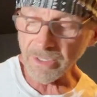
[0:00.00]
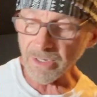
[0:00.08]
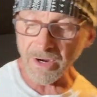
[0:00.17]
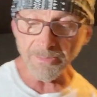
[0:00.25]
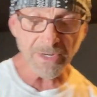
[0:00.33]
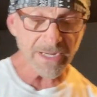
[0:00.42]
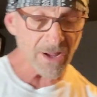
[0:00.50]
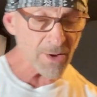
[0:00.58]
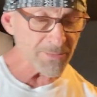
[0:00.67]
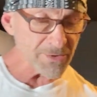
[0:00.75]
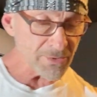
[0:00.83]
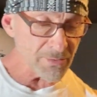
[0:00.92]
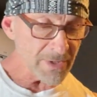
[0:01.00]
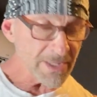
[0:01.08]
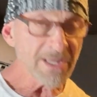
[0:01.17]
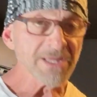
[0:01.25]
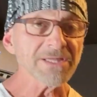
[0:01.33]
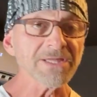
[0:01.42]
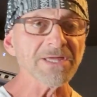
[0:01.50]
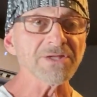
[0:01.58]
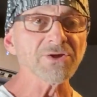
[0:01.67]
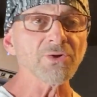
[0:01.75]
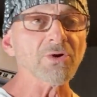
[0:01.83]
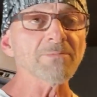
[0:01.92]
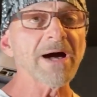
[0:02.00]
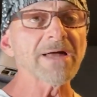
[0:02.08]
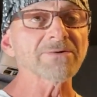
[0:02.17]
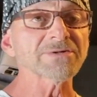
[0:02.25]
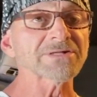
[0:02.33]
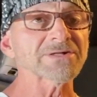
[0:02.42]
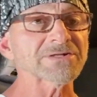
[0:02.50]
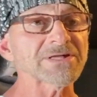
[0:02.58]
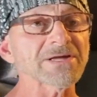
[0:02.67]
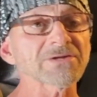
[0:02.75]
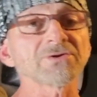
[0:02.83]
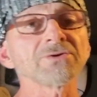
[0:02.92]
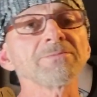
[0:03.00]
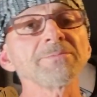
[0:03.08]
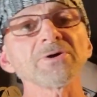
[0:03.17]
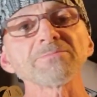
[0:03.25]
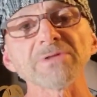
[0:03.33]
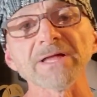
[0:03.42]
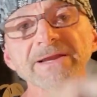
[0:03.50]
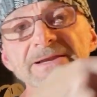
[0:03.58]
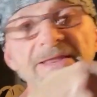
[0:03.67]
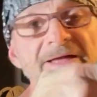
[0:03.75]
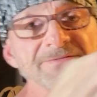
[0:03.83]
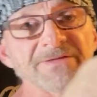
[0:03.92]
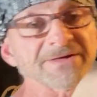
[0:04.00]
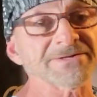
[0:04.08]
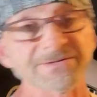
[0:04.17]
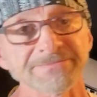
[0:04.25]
or I'm going to help you get your models to stick to the build plate like this.